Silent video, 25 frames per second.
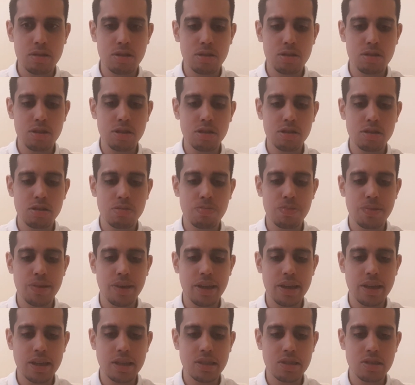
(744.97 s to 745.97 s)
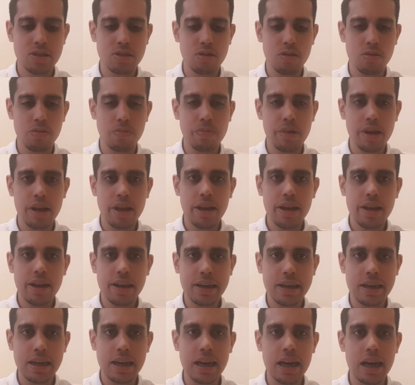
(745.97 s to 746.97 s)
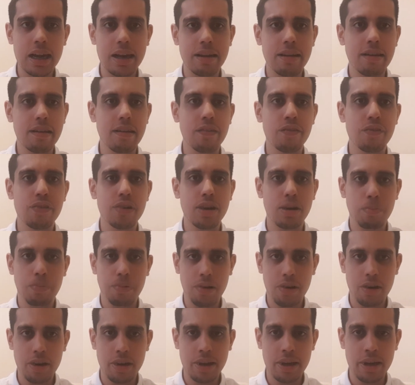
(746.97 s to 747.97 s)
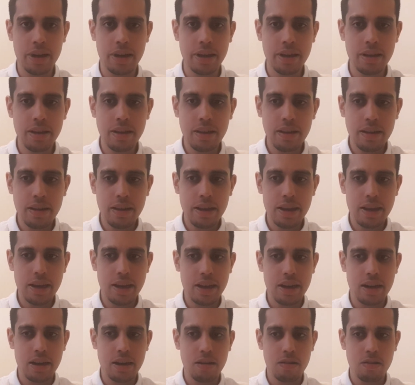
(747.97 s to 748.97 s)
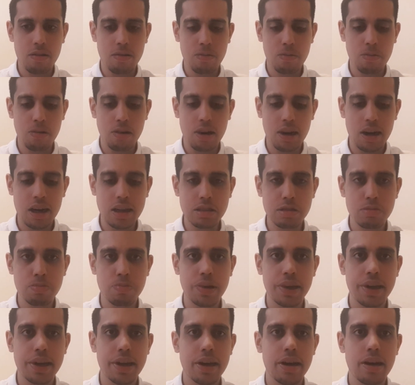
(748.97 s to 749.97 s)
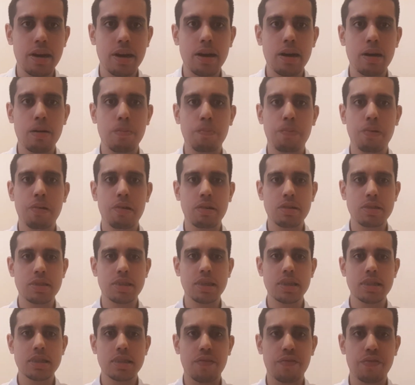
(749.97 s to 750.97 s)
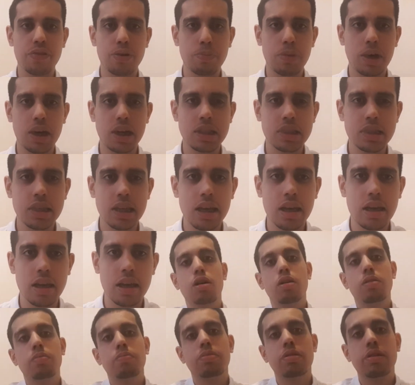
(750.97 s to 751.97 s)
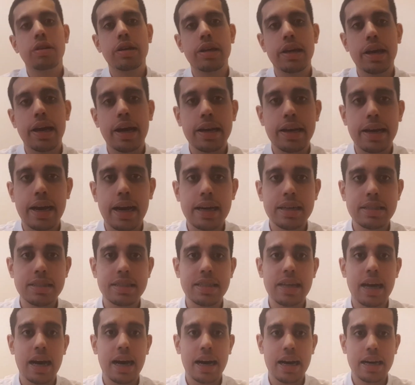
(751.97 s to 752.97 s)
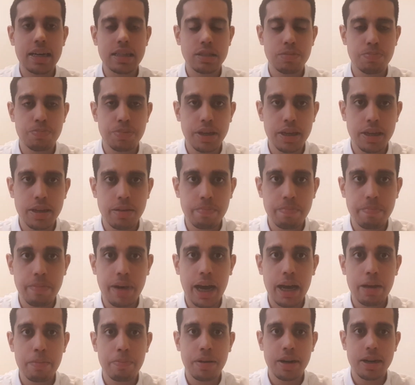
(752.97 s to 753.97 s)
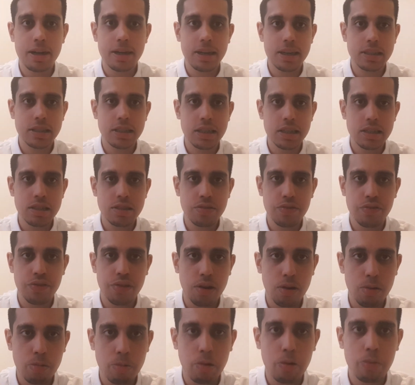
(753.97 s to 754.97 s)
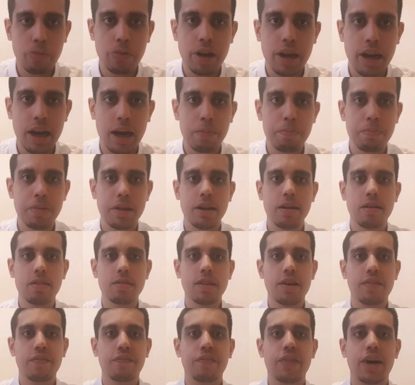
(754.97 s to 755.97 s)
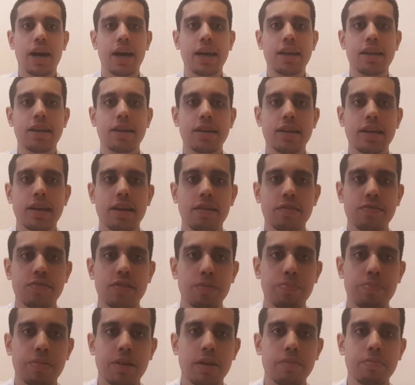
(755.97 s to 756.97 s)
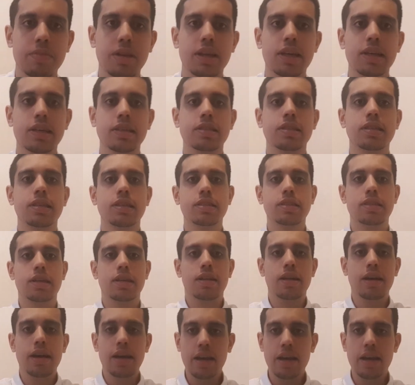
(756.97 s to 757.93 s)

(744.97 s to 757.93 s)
just be some clarity for De Bruyne in what has been a poor season for Man City. But yeah guys, that has been my predictions for what will happen on the final day of the Premier League season.